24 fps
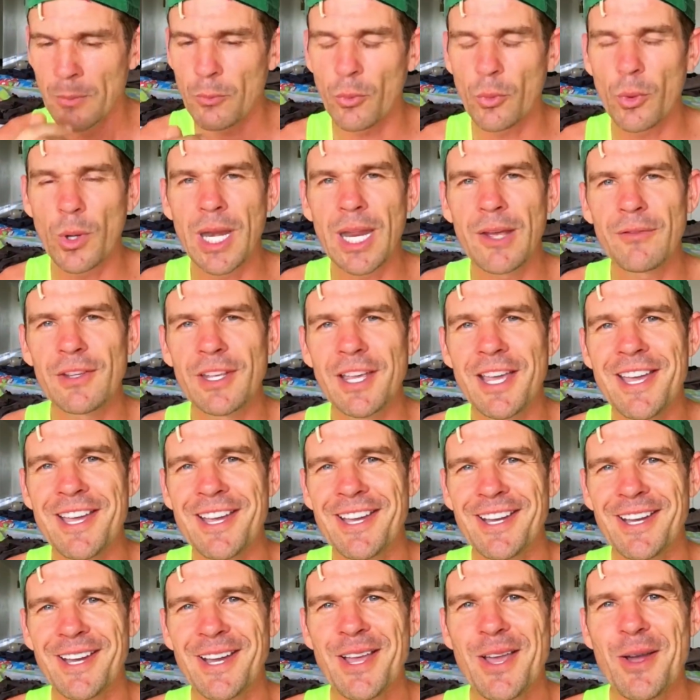
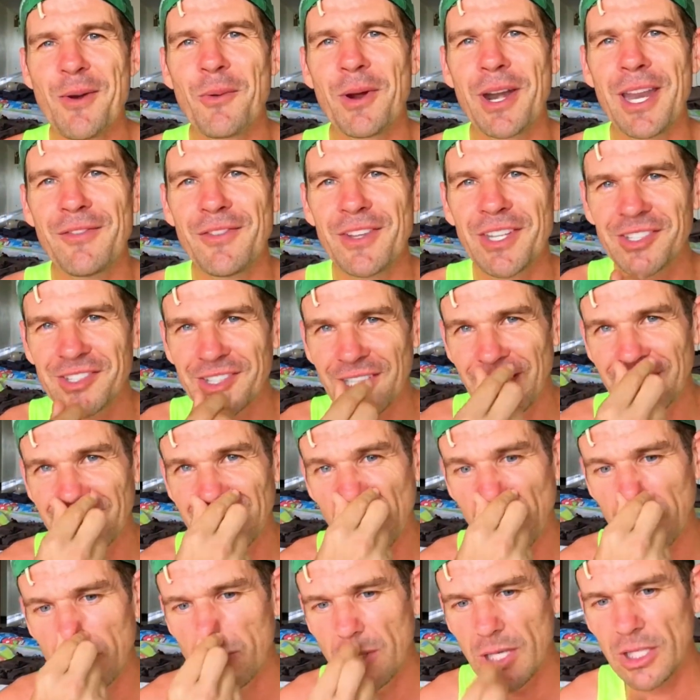whenever you see
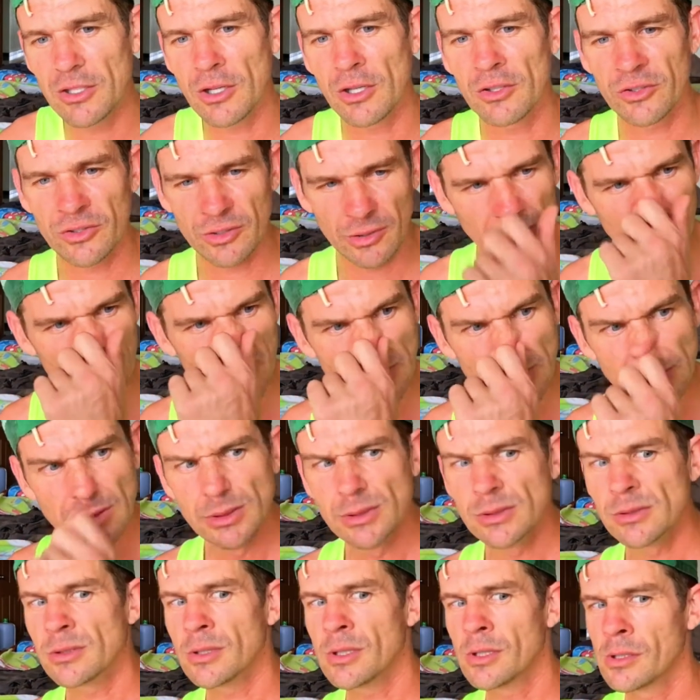someone quick, constantly,
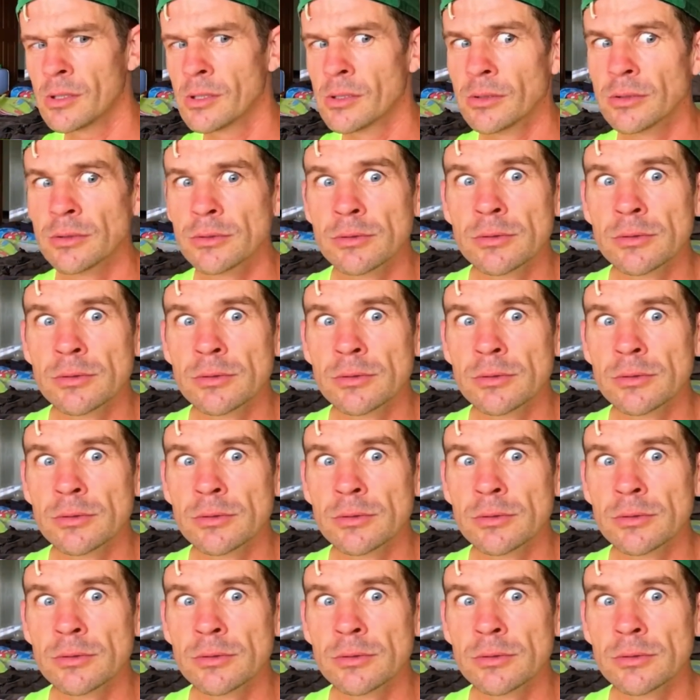and